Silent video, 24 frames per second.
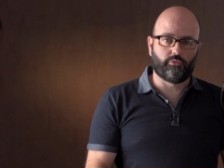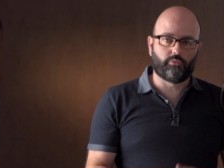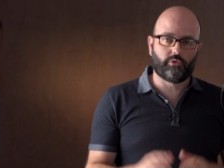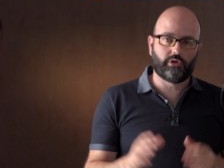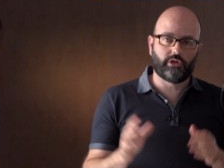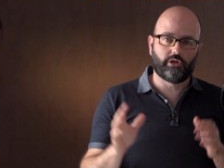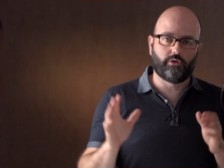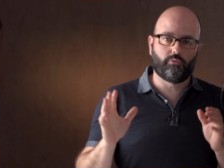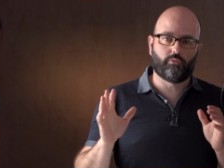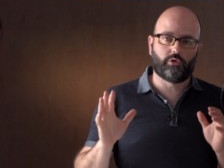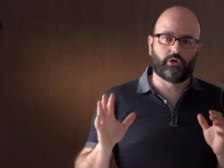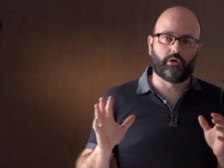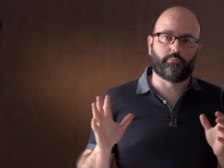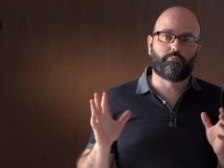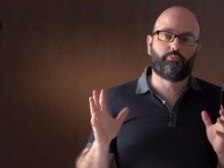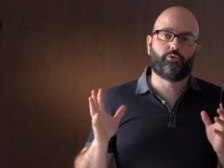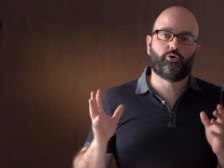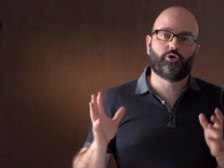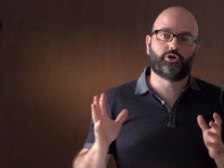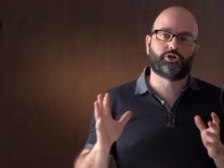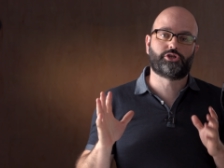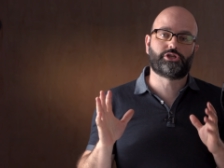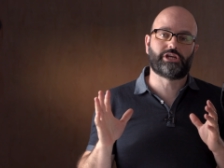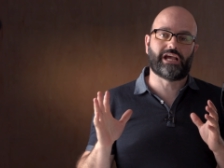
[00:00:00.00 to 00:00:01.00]
you really want to
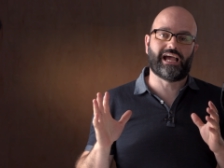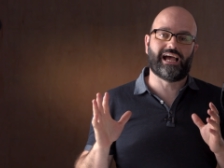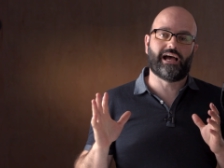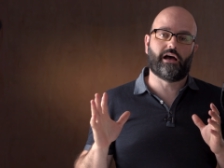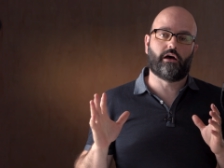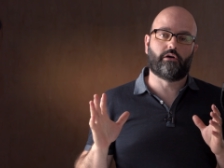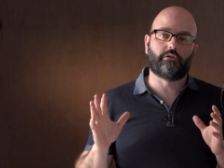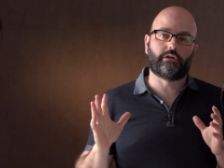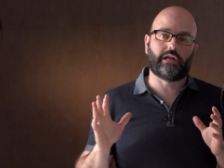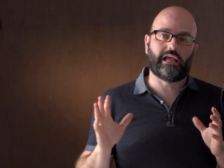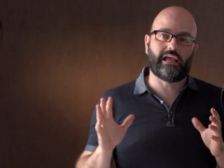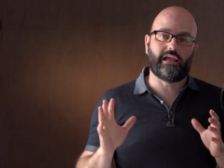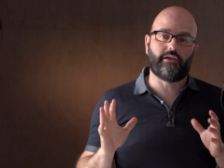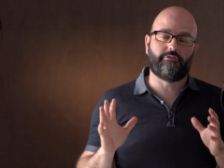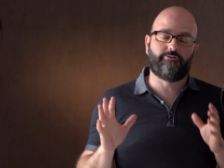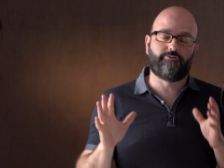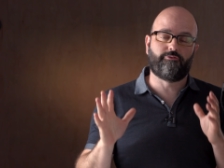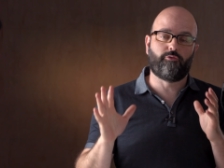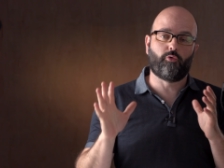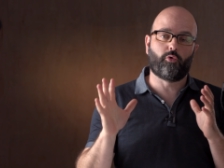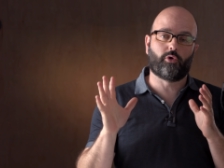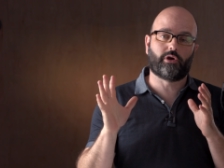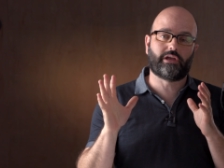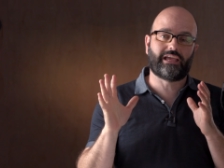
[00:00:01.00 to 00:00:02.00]
push out a
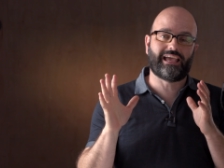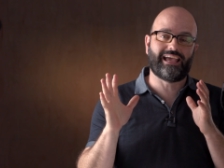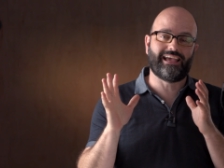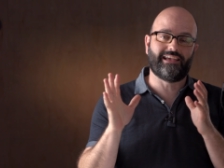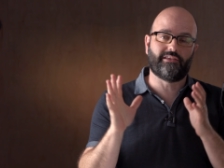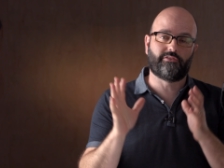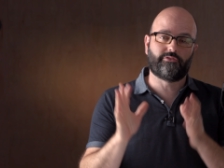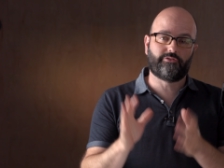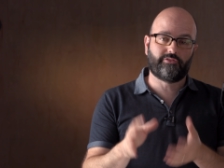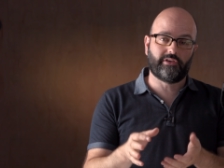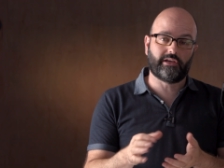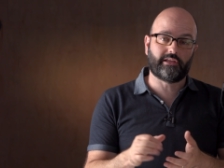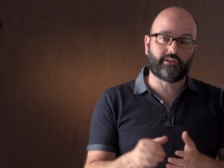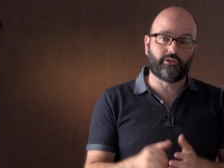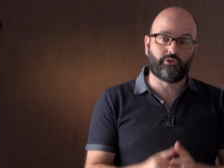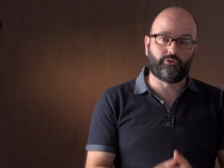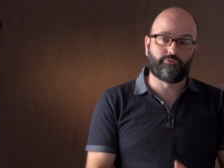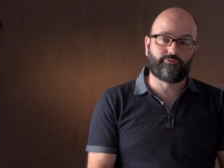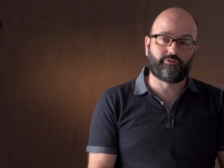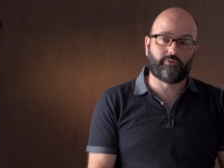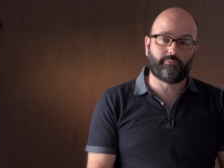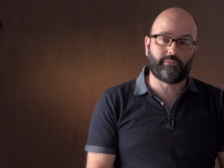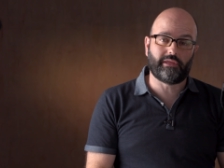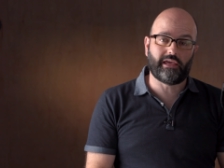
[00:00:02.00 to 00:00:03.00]
4K
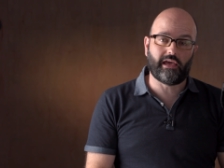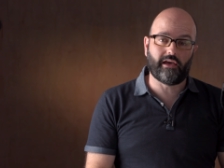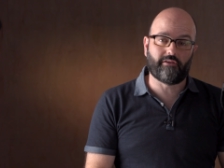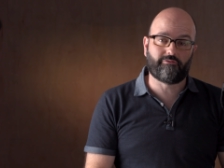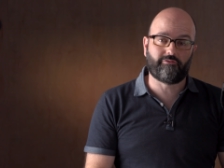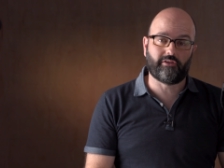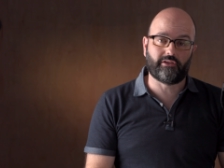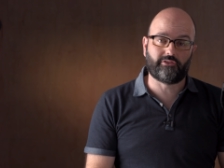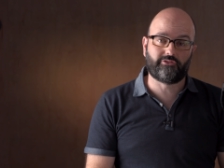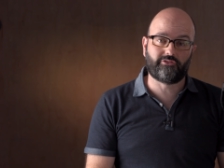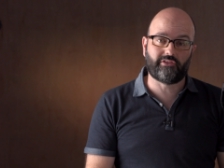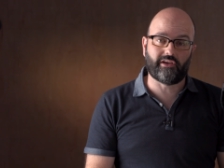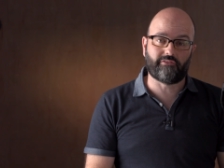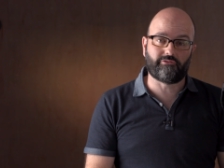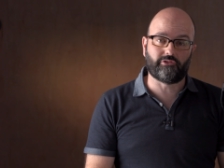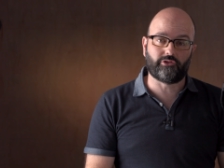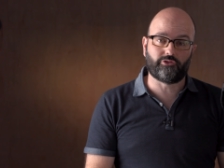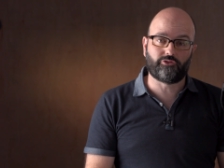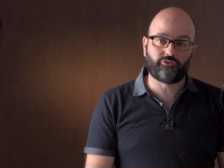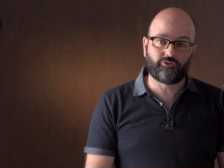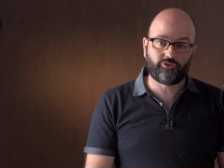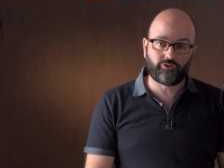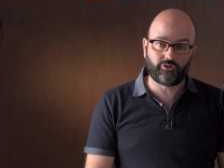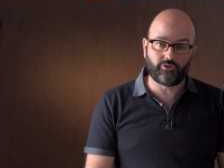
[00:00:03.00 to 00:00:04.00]
signal from the
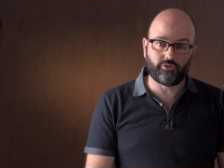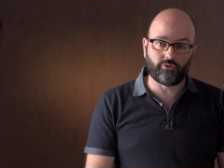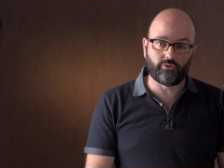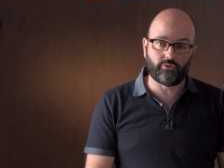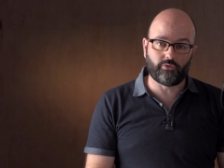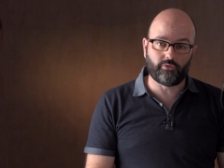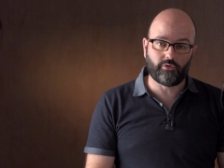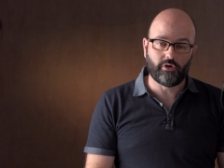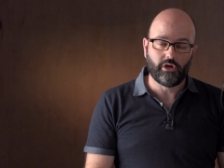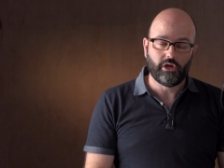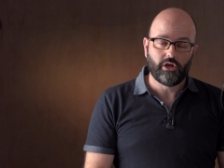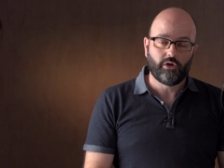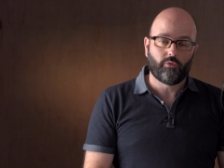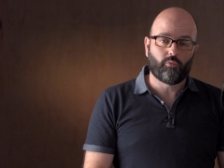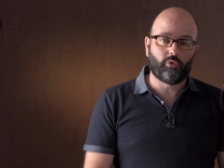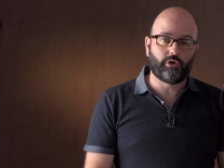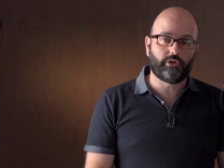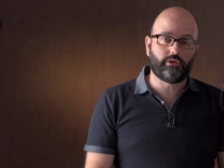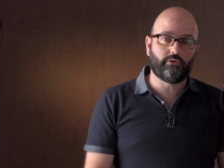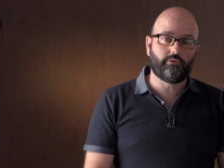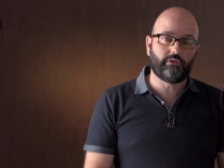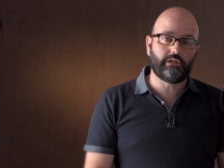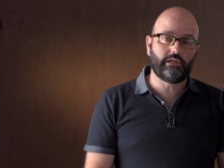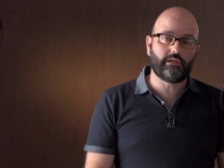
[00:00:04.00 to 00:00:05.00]
FS7 II,
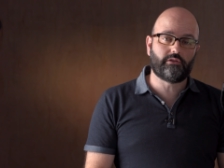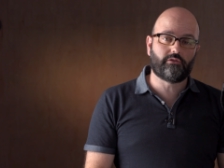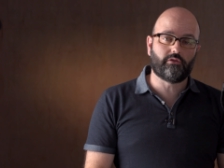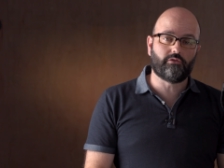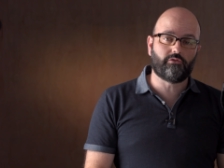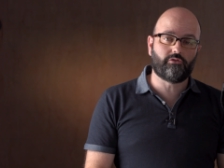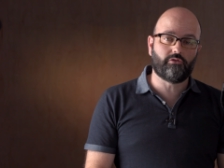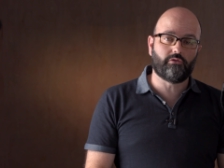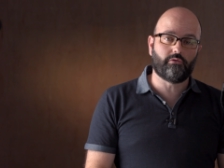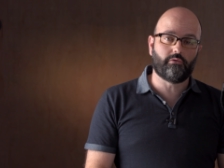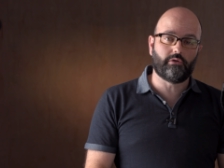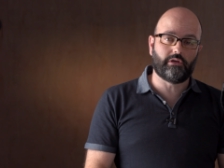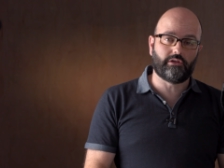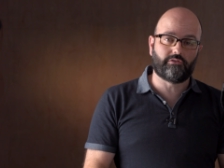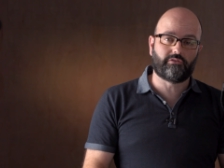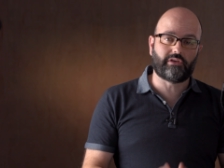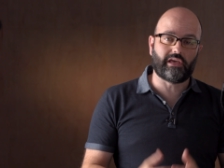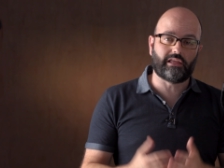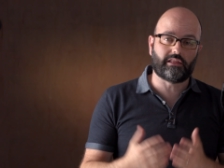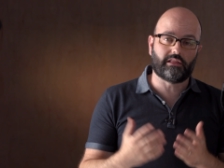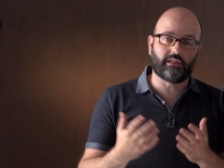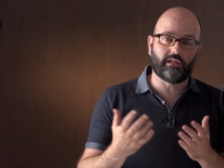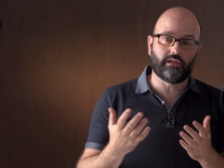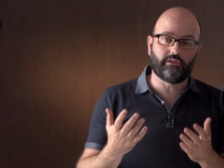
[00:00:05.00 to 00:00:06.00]
what you need to do is
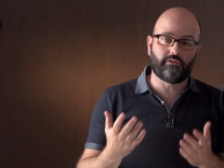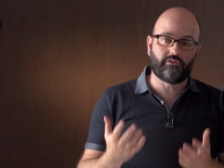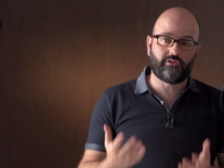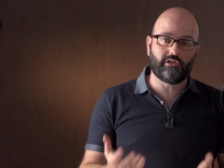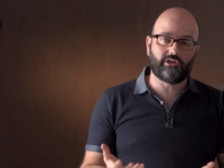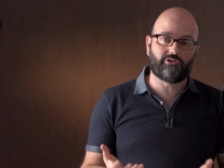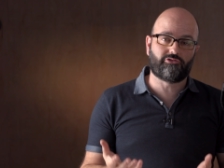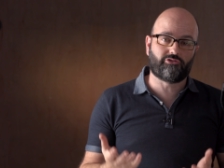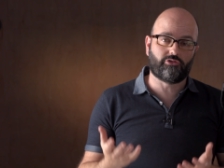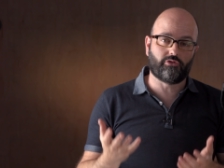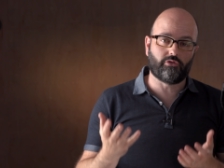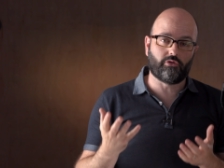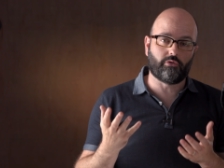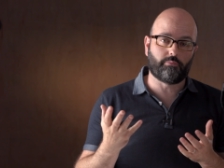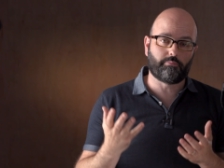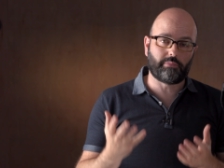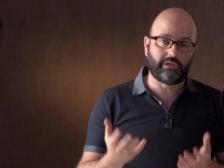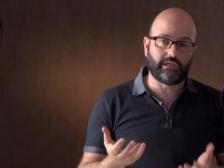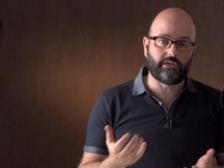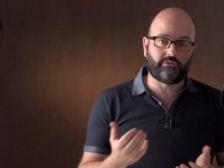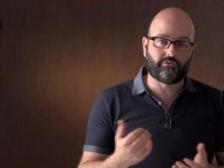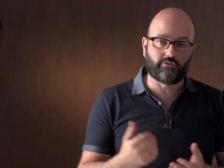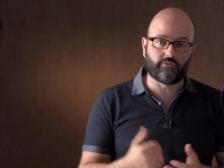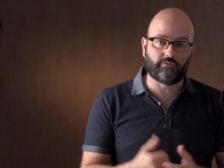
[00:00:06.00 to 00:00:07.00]
get an additional
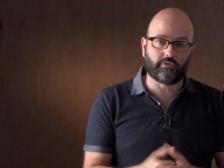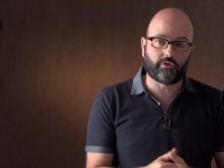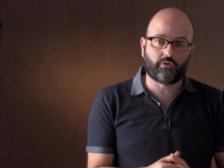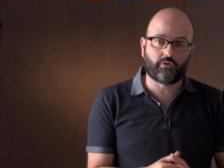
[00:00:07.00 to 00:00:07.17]
piece of